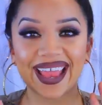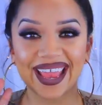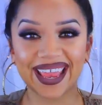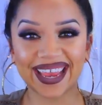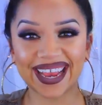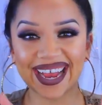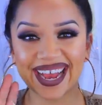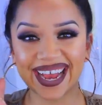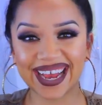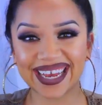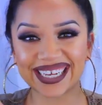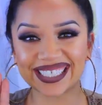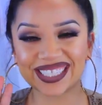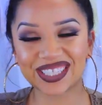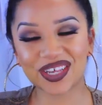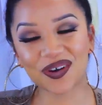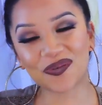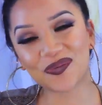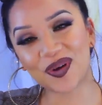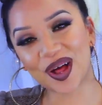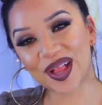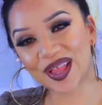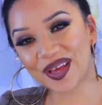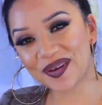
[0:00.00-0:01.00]
Hey guys,
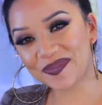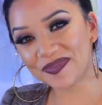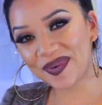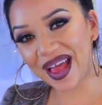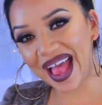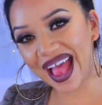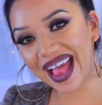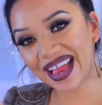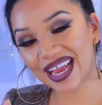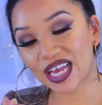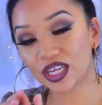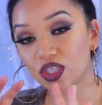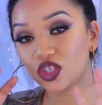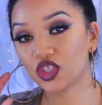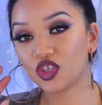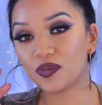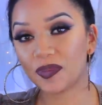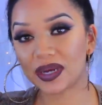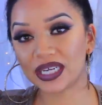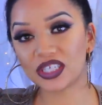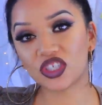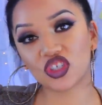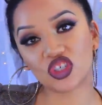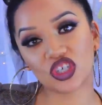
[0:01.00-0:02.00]
welcome back to
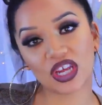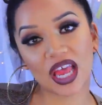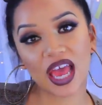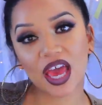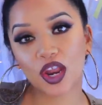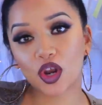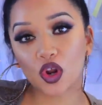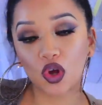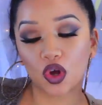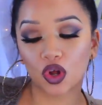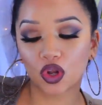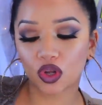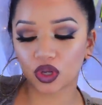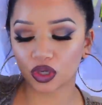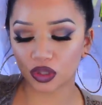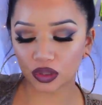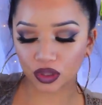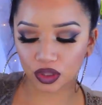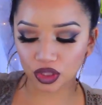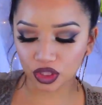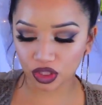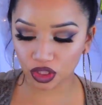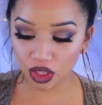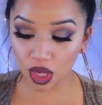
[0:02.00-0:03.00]
my
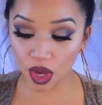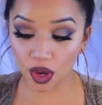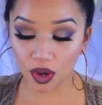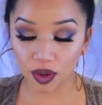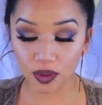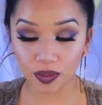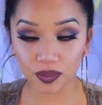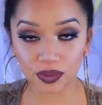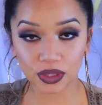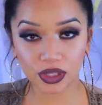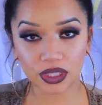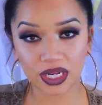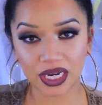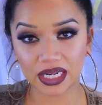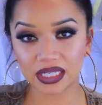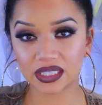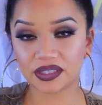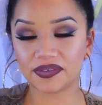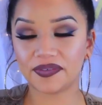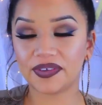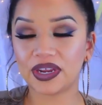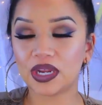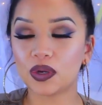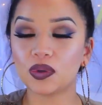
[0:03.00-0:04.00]
channel. So
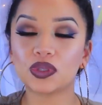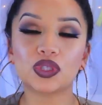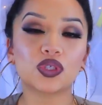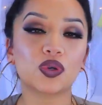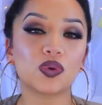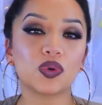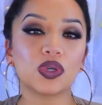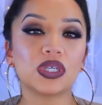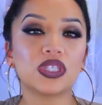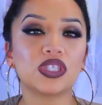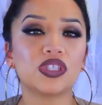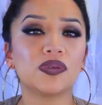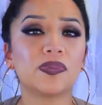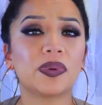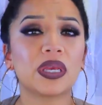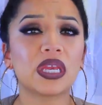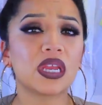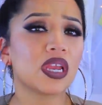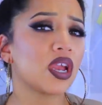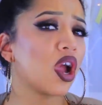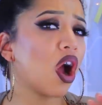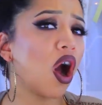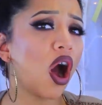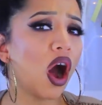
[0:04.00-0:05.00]
today's video is going to
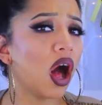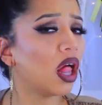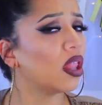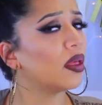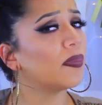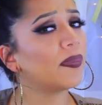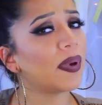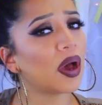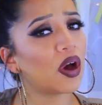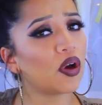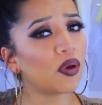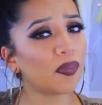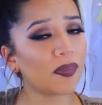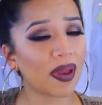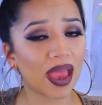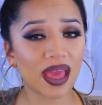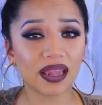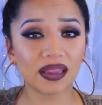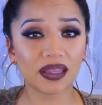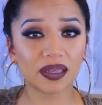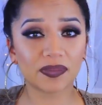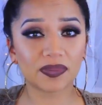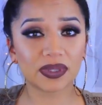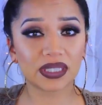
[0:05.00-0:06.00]
be all about
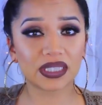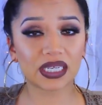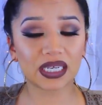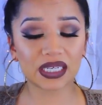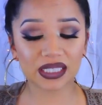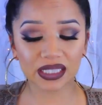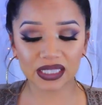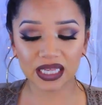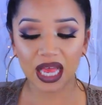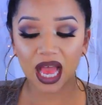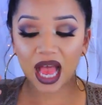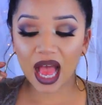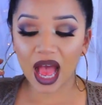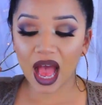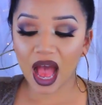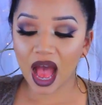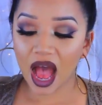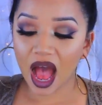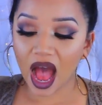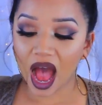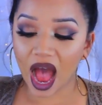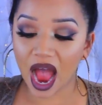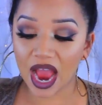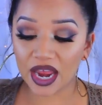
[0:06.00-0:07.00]
matte lipsticks.
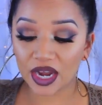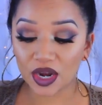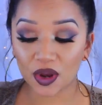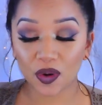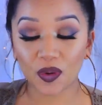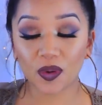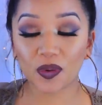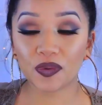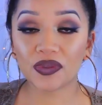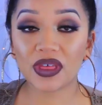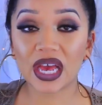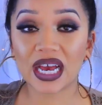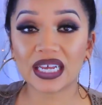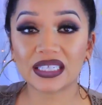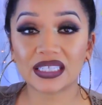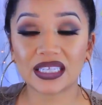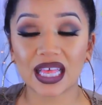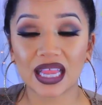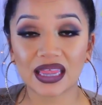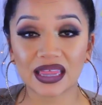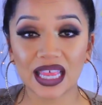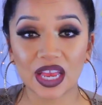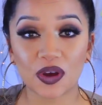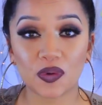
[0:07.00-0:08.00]
I know
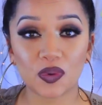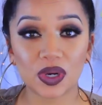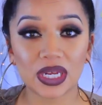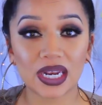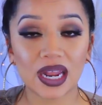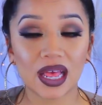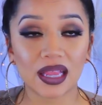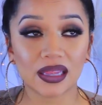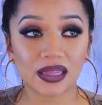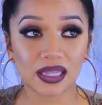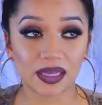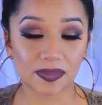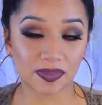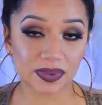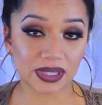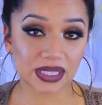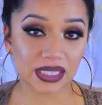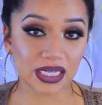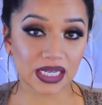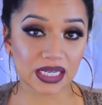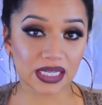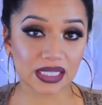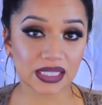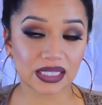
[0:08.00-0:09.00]
that liquid
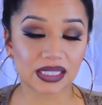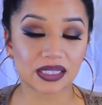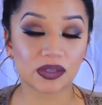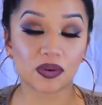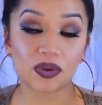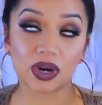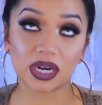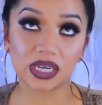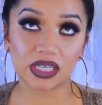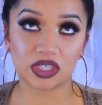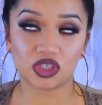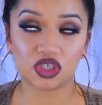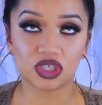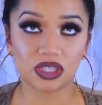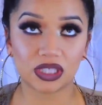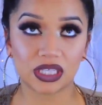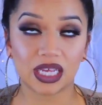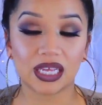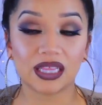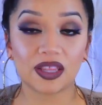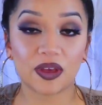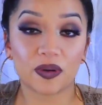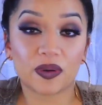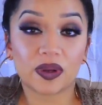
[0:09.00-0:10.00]
lipsticks, or I should
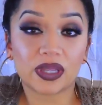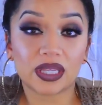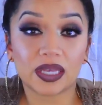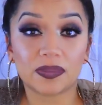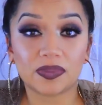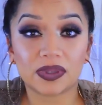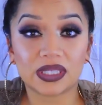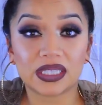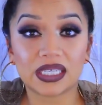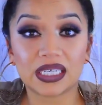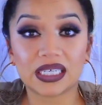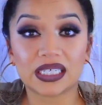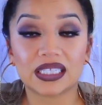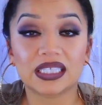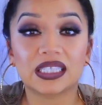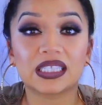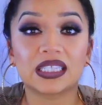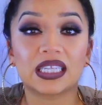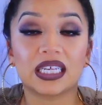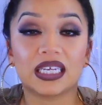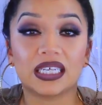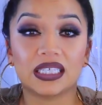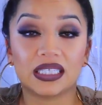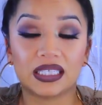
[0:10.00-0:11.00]
say liquid
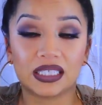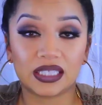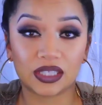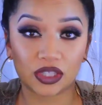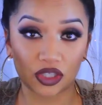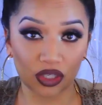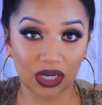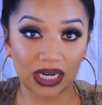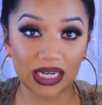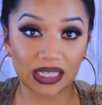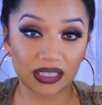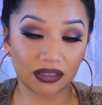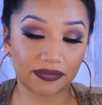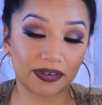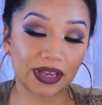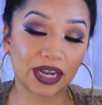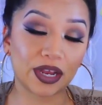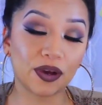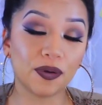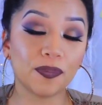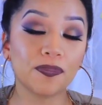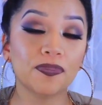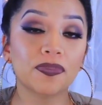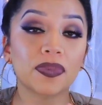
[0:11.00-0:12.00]
lipsticks, is today's
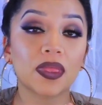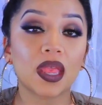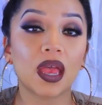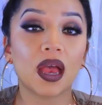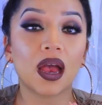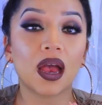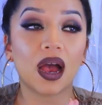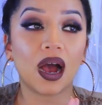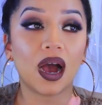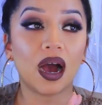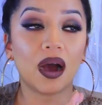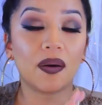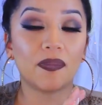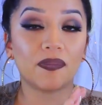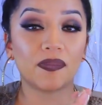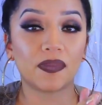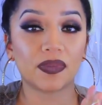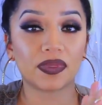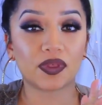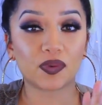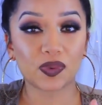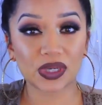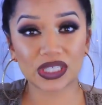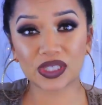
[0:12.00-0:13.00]
video.
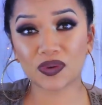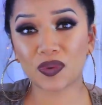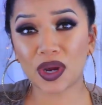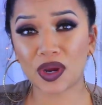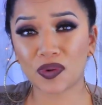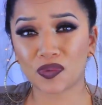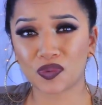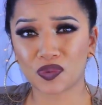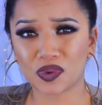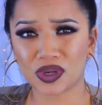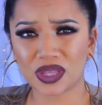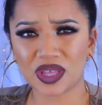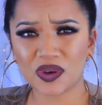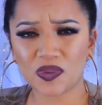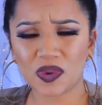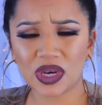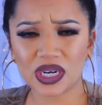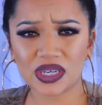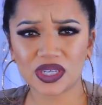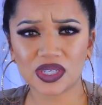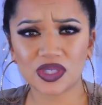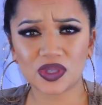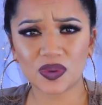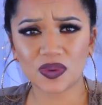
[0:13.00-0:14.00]
The reason why I really
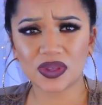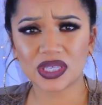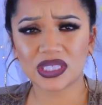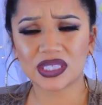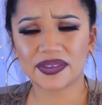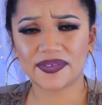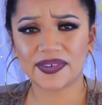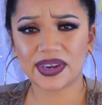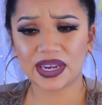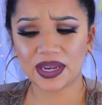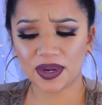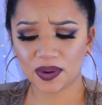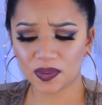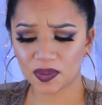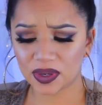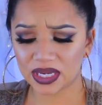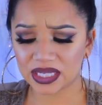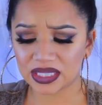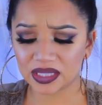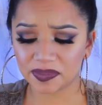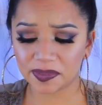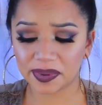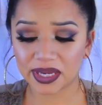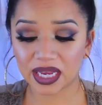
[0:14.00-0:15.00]
want to do this video
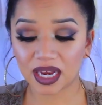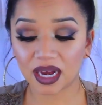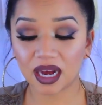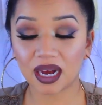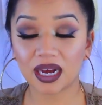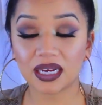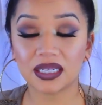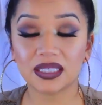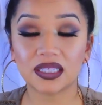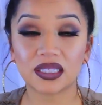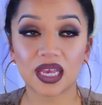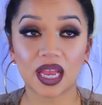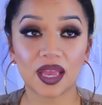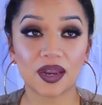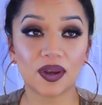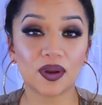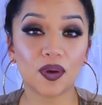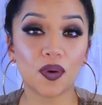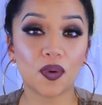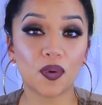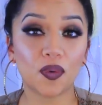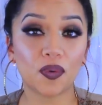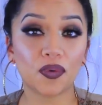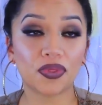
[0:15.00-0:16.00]
is because I
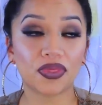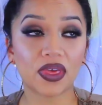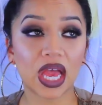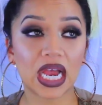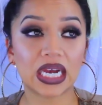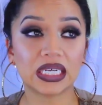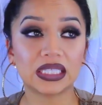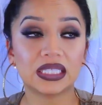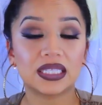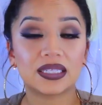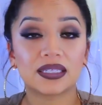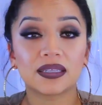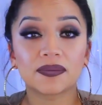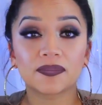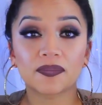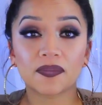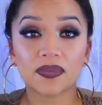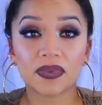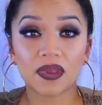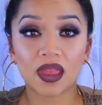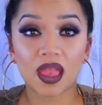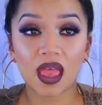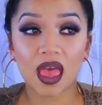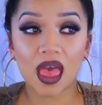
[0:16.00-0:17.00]
know that
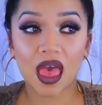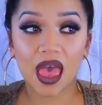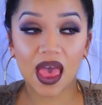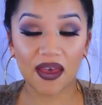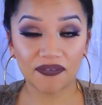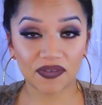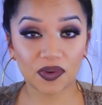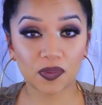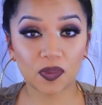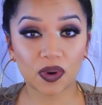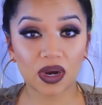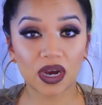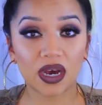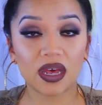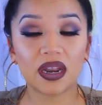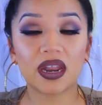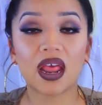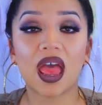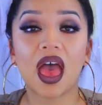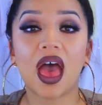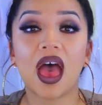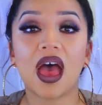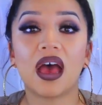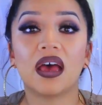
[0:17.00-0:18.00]

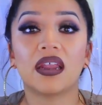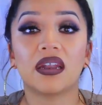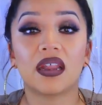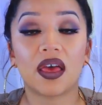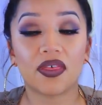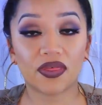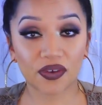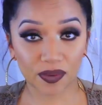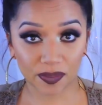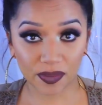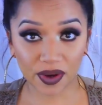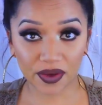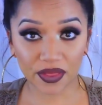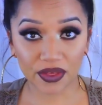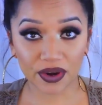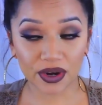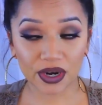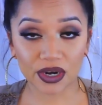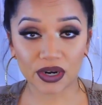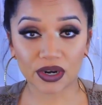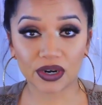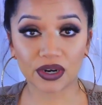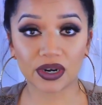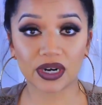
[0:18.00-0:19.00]
everyone and their
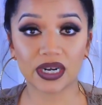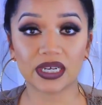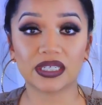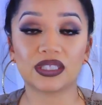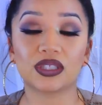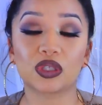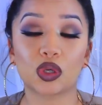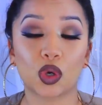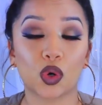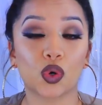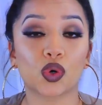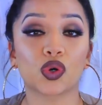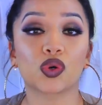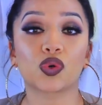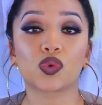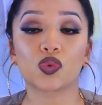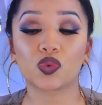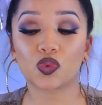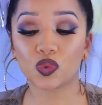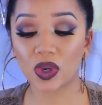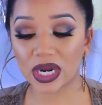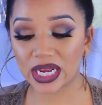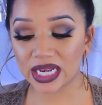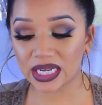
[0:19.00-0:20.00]
mother is
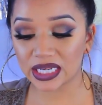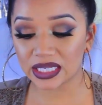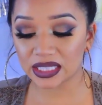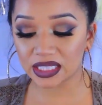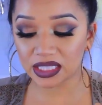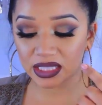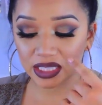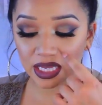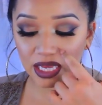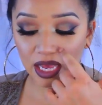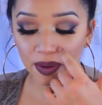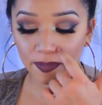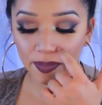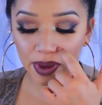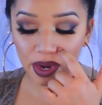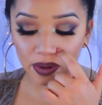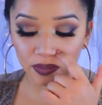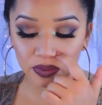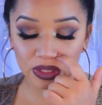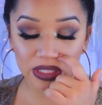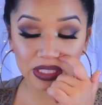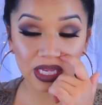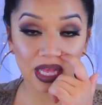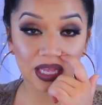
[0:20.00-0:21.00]
crazy
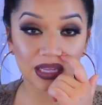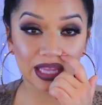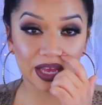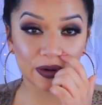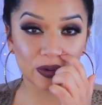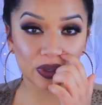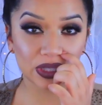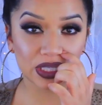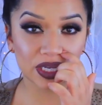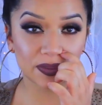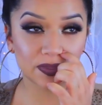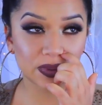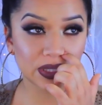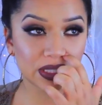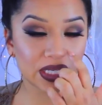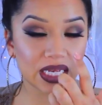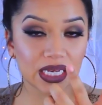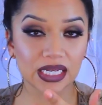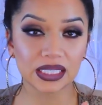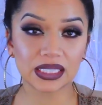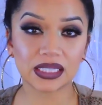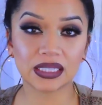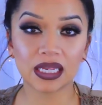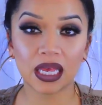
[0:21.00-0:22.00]
about liquid
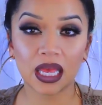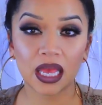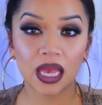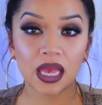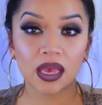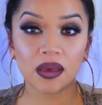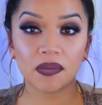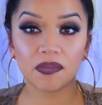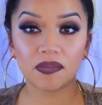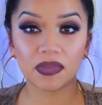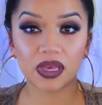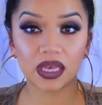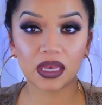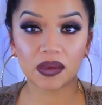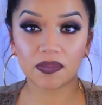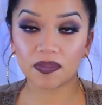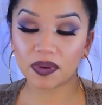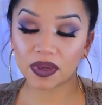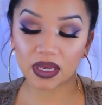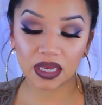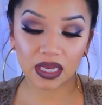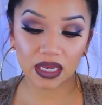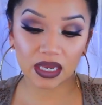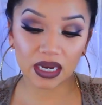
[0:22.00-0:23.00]
lipsticks. Me
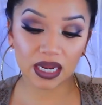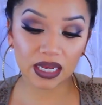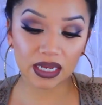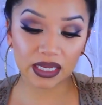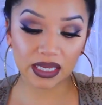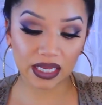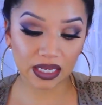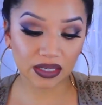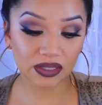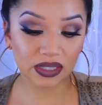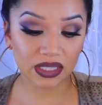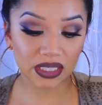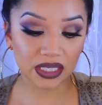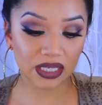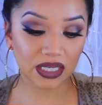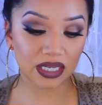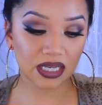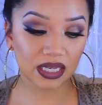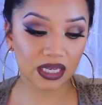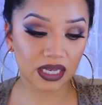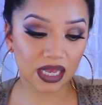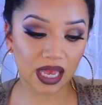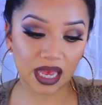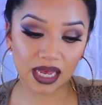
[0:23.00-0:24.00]
being
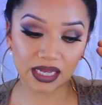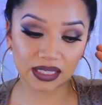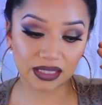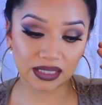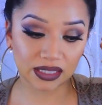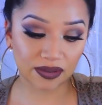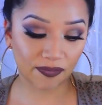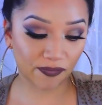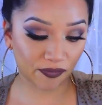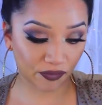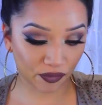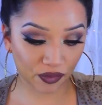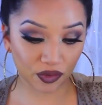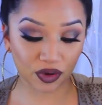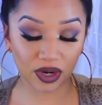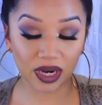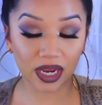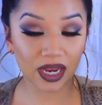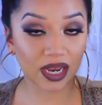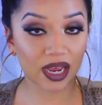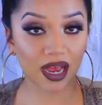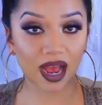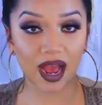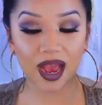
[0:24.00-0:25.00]
guilty as
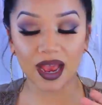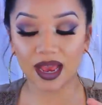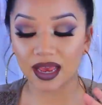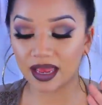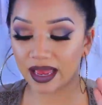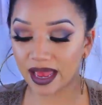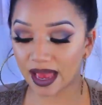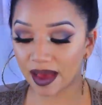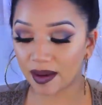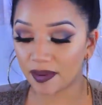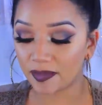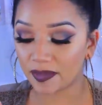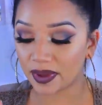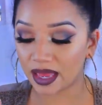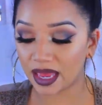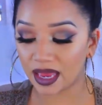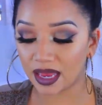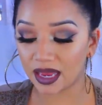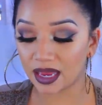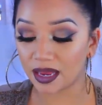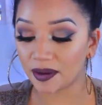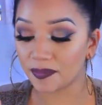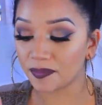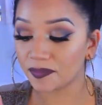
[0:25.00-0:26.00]
freak, I am
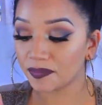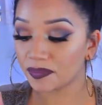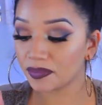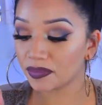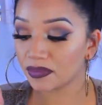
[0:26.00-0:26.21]
a